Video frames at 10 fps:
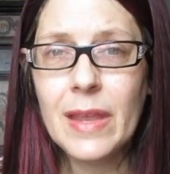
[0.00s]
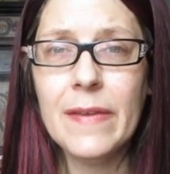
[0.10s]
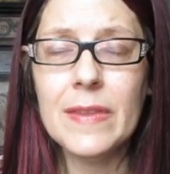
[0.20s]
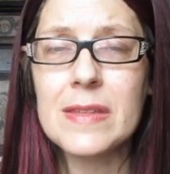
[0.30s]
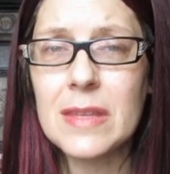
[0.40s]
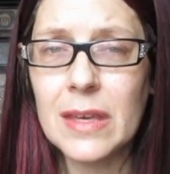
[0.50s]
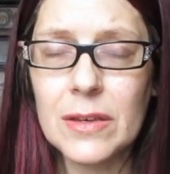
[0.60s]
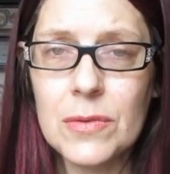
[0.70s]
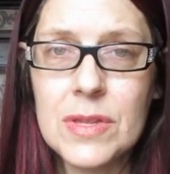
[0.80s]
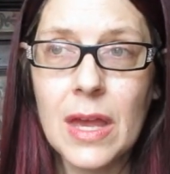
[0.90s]
And this
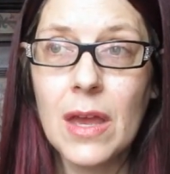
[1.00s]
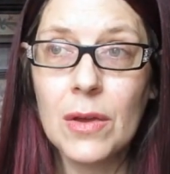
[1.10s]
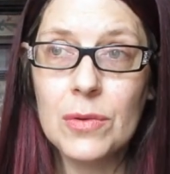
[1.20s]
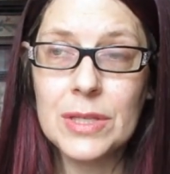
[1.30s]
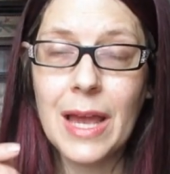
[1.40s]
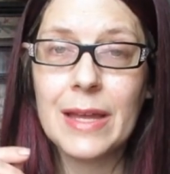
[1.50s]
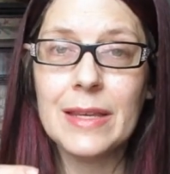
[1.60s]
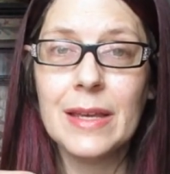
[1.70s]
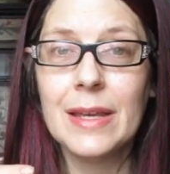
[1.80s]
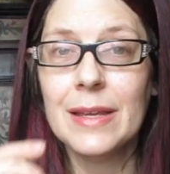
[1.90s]
kid who's, who's
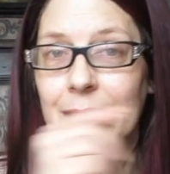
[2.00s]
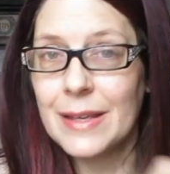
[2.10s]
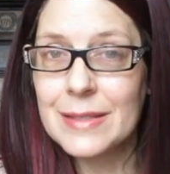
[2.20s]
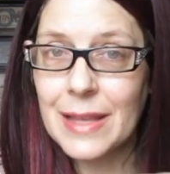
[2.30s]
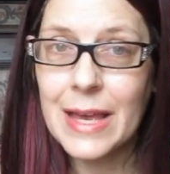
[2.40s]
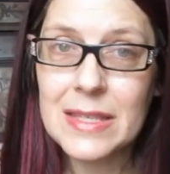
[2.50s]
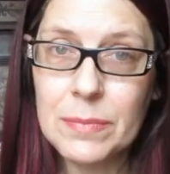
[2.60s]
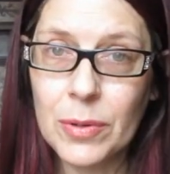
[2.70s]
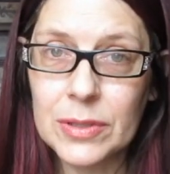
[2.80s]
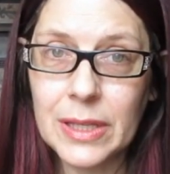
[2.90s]
had his
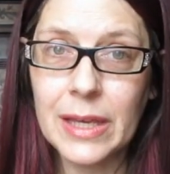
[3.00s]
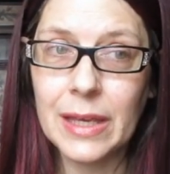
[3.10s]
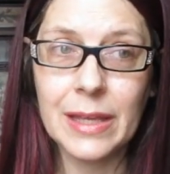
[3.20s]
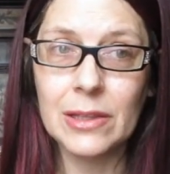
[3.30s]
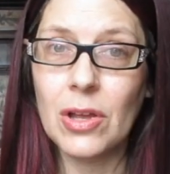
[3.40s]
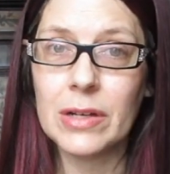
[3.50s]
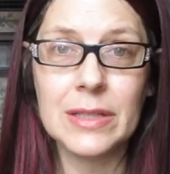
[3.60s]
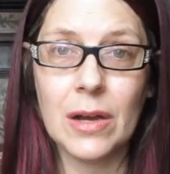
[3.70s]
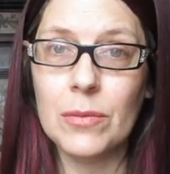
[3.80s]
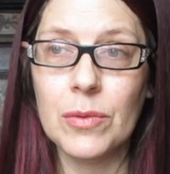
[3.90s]
last birthday in
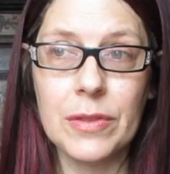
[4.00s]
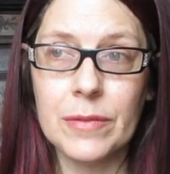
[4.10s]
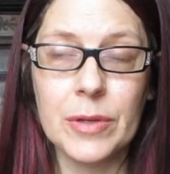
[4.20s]
lockdown with,